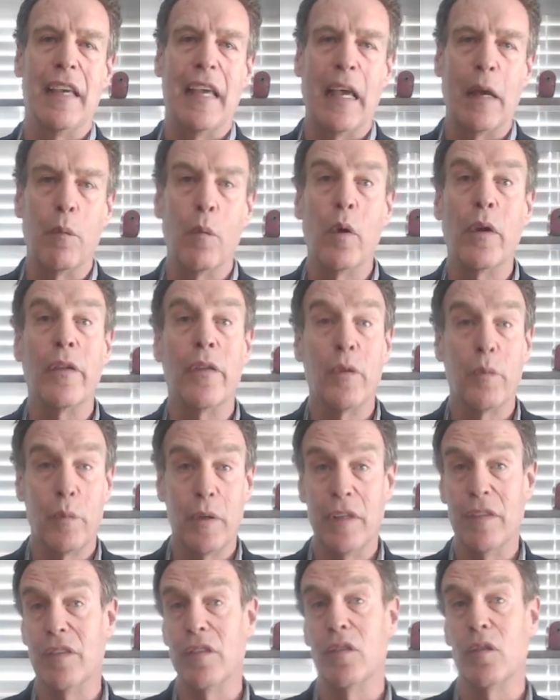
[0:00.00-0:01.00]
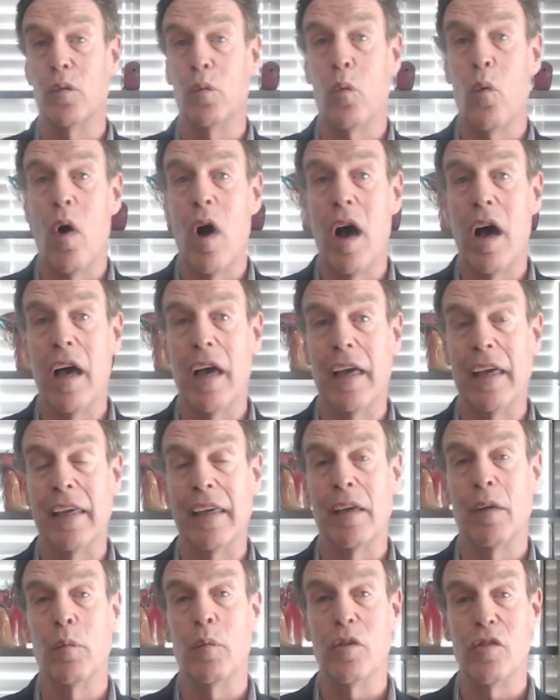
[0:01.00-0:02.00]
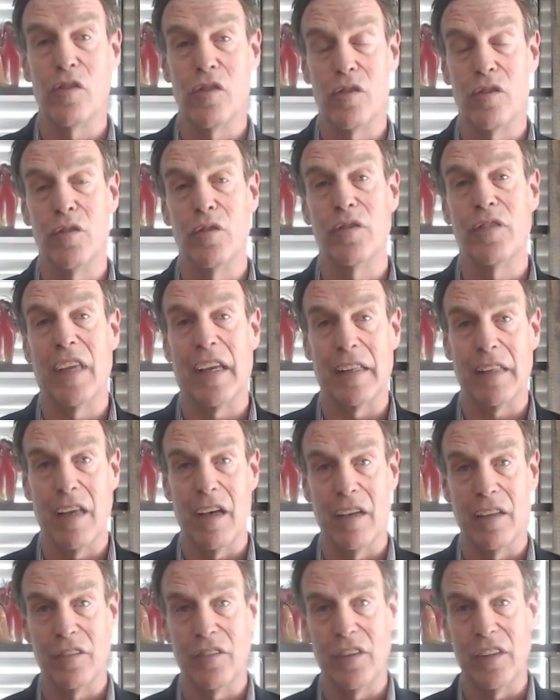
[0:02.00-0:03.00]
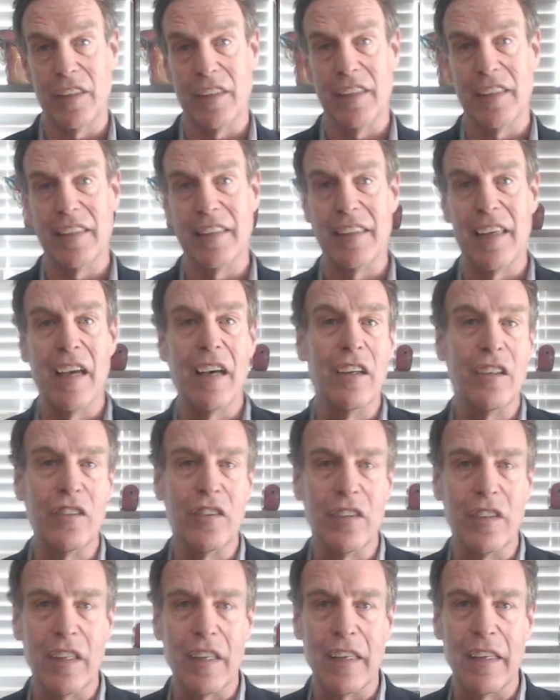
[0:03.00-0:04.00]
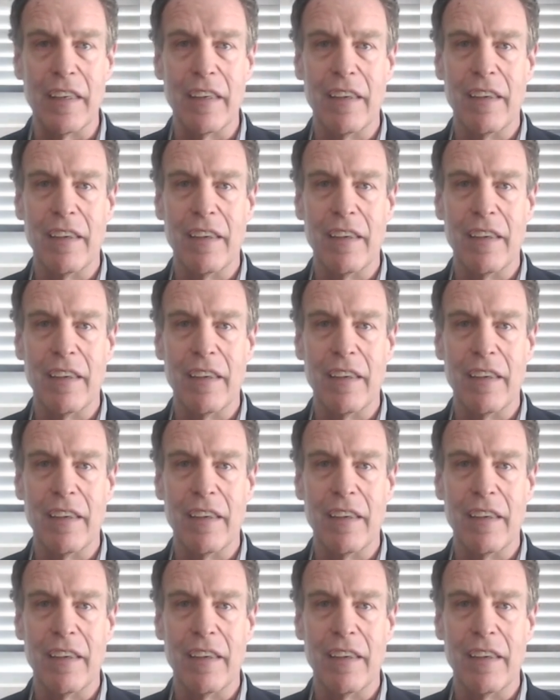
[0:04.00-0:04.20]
and one of the reasons why we should use technology intelligently.